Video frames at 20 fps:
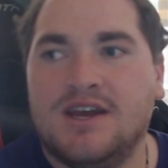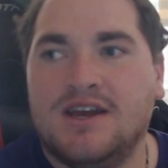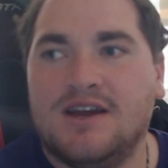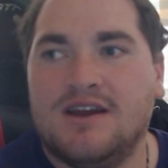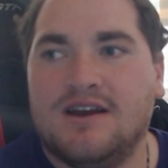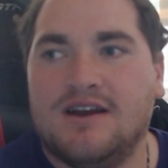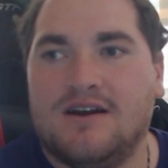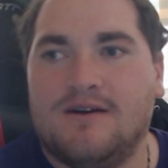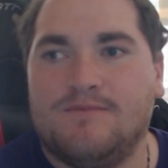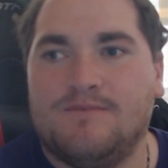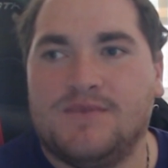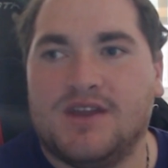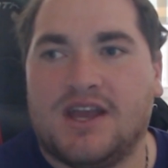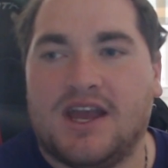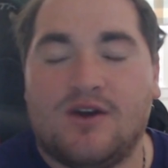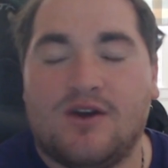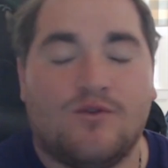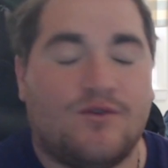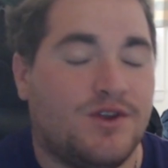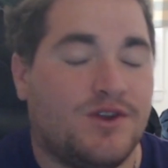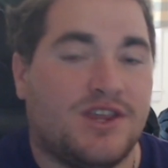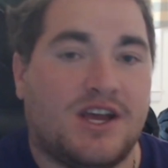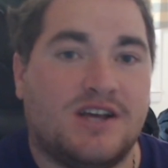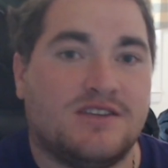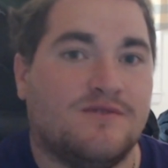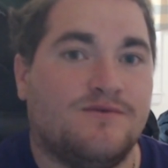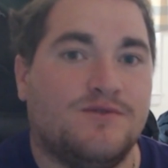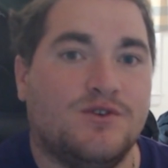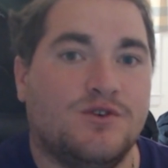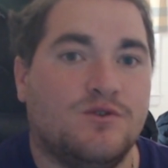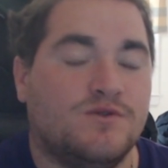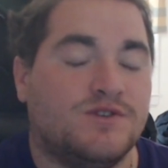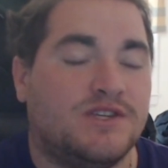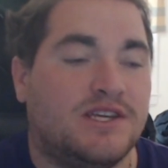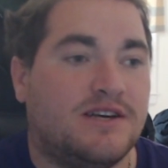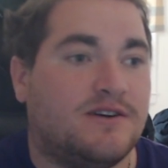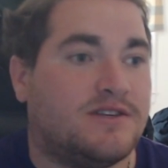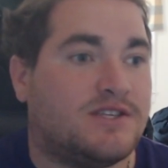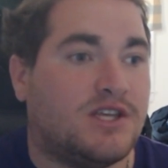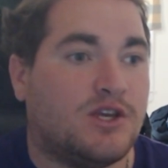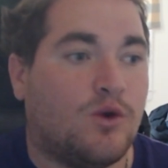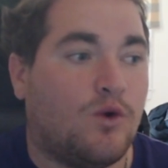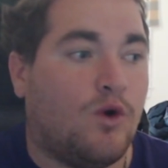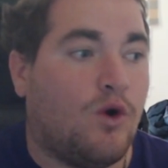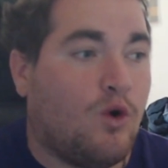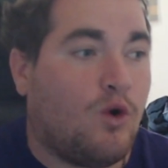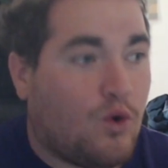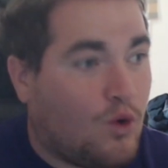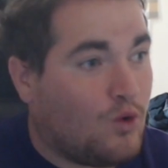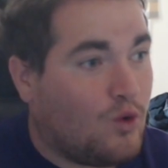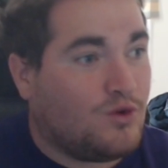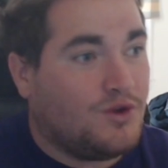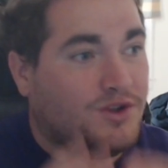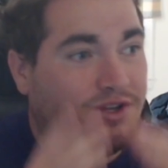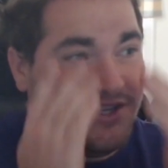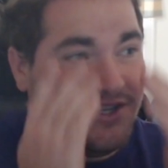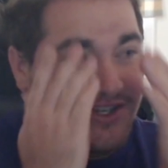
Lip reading: I got over 1,000 views, and I was like, holy